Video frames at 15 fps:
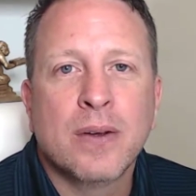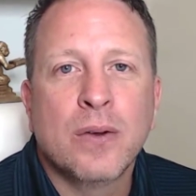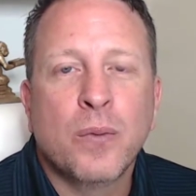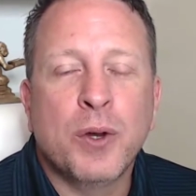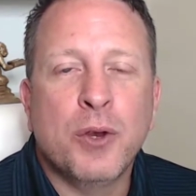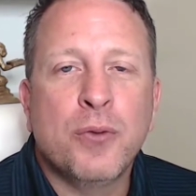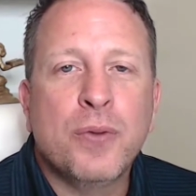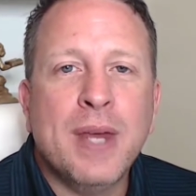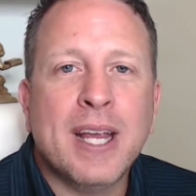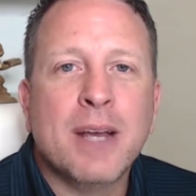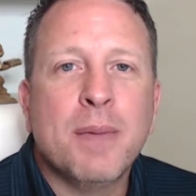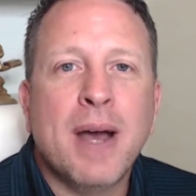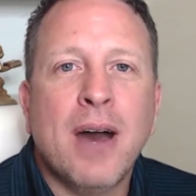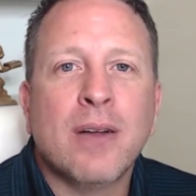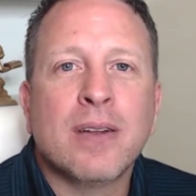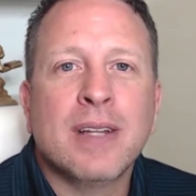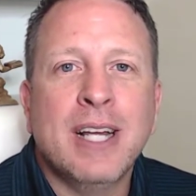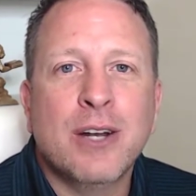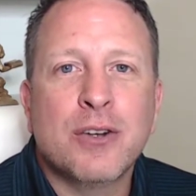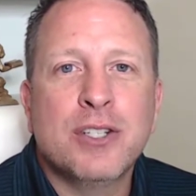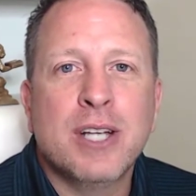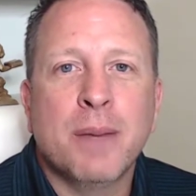When you think about
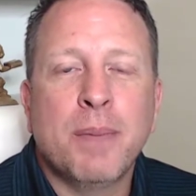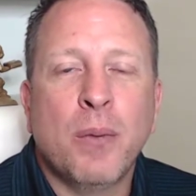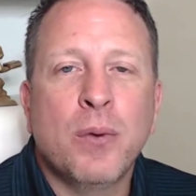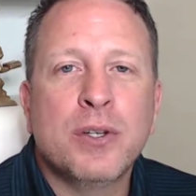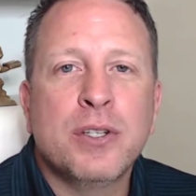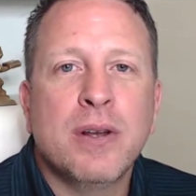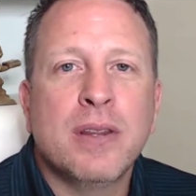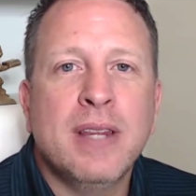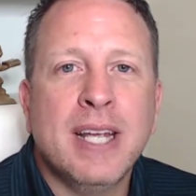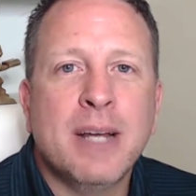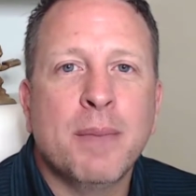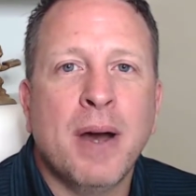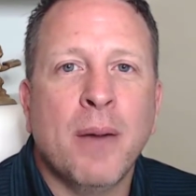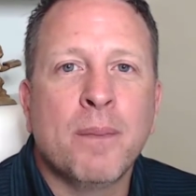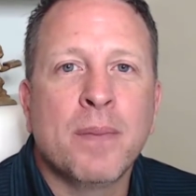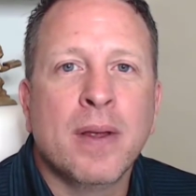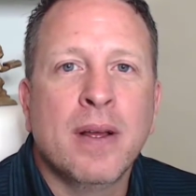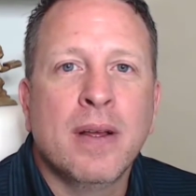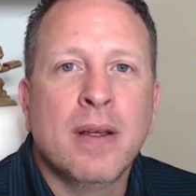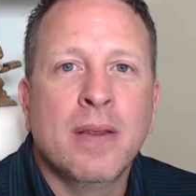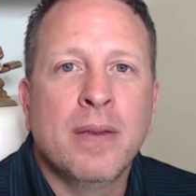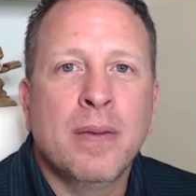leadership, I want you to think about
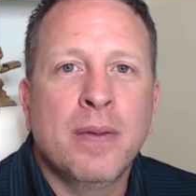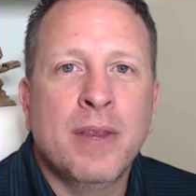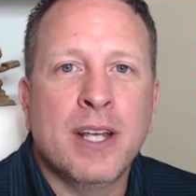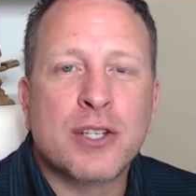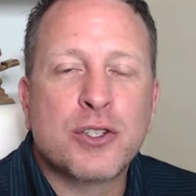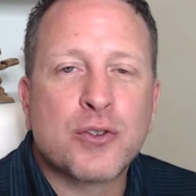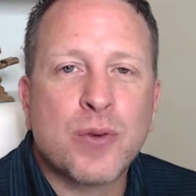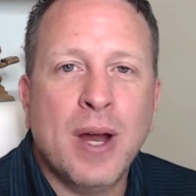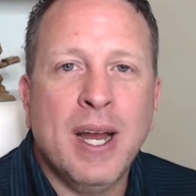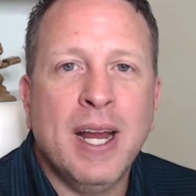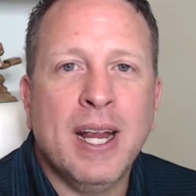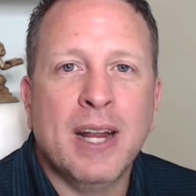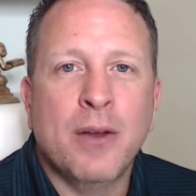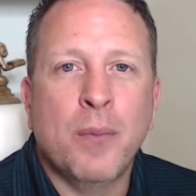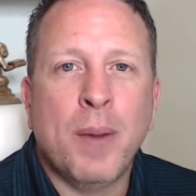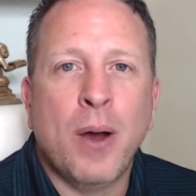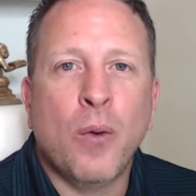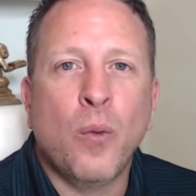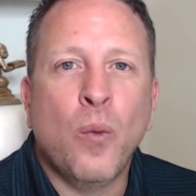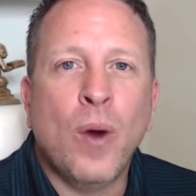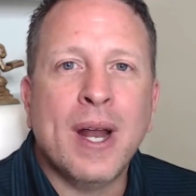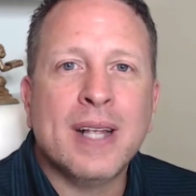this training and about
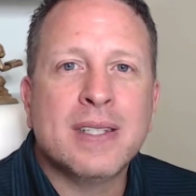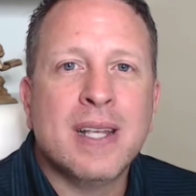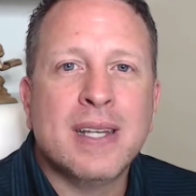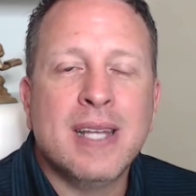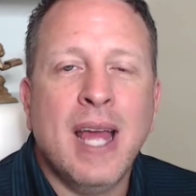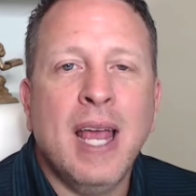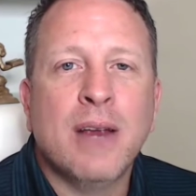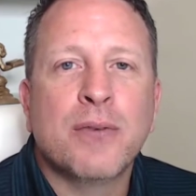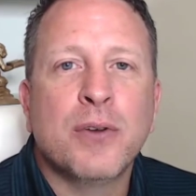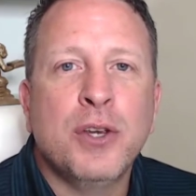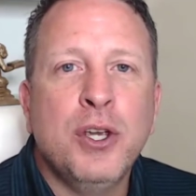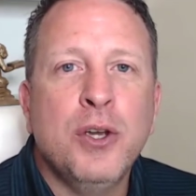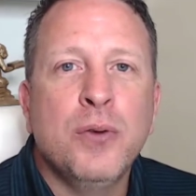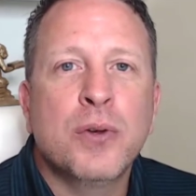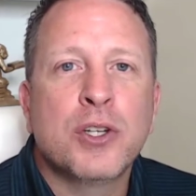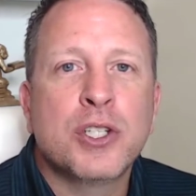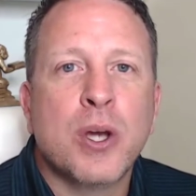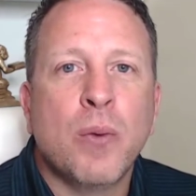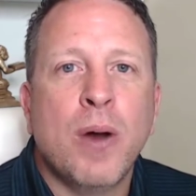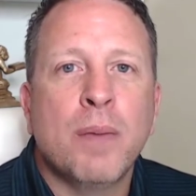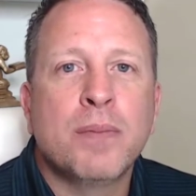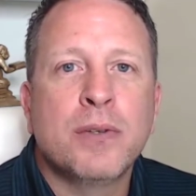what does it take for you to
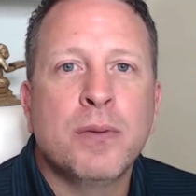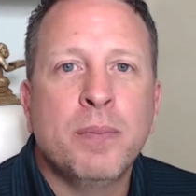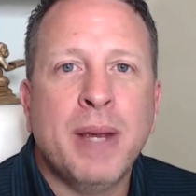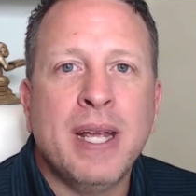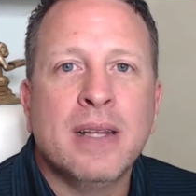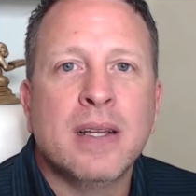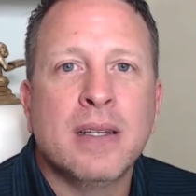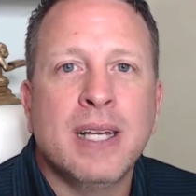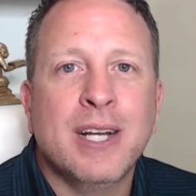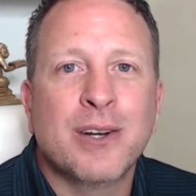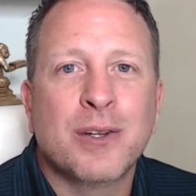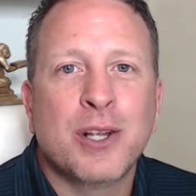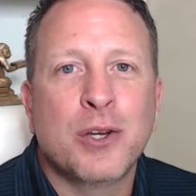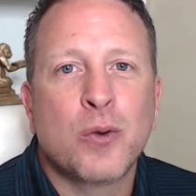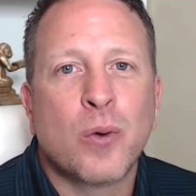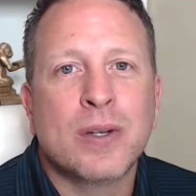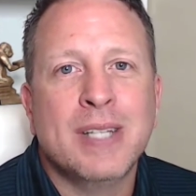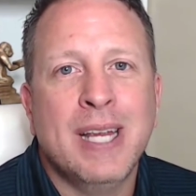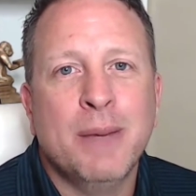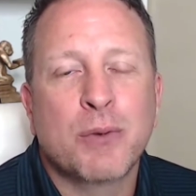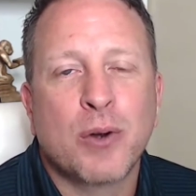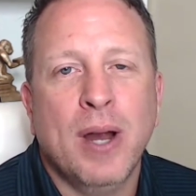show up to be the leader that your
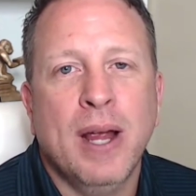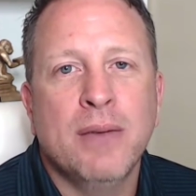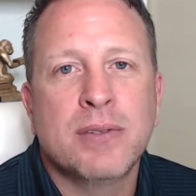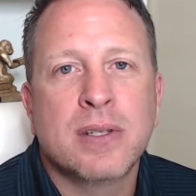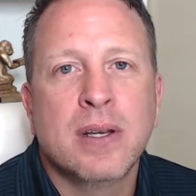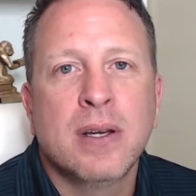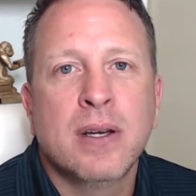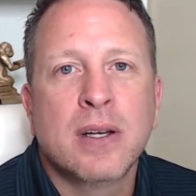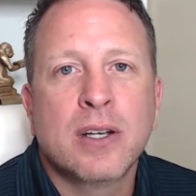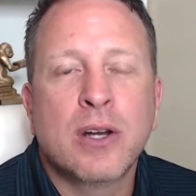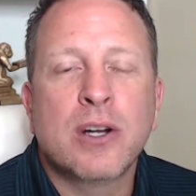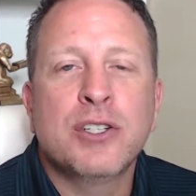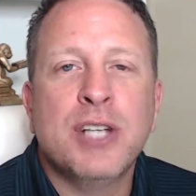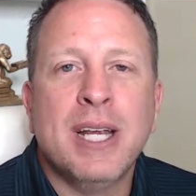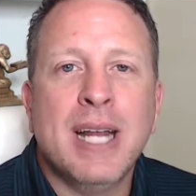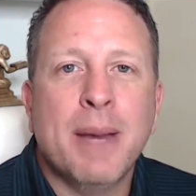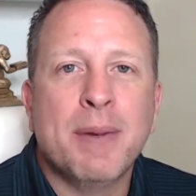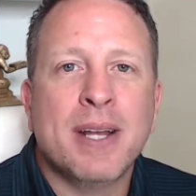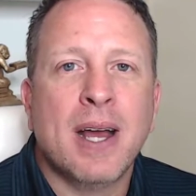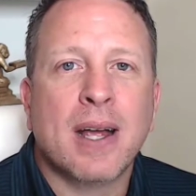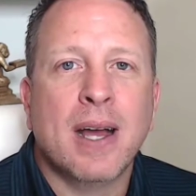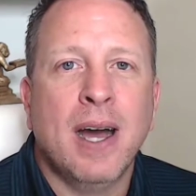team craves. Go to
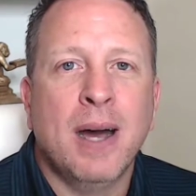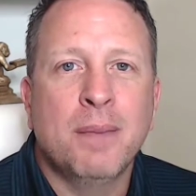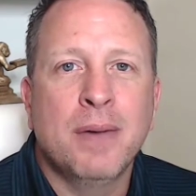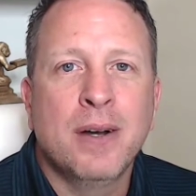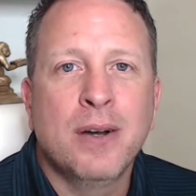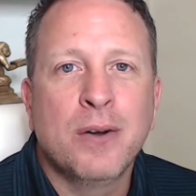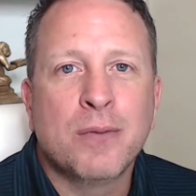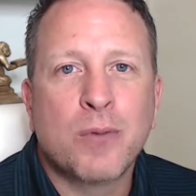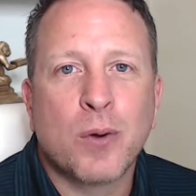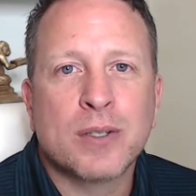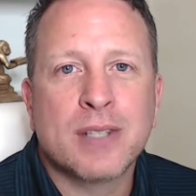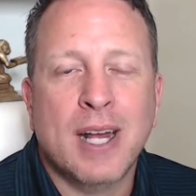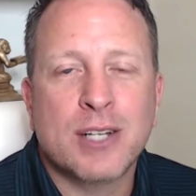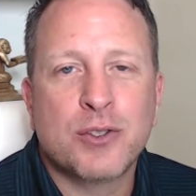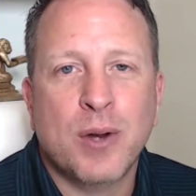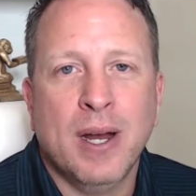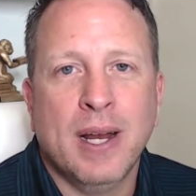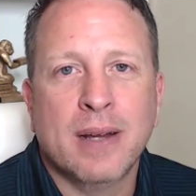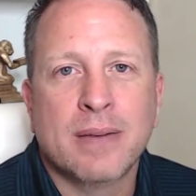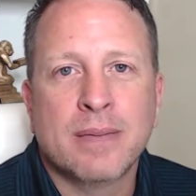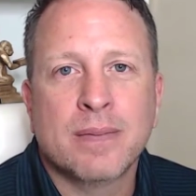genehammett.com forward slash training.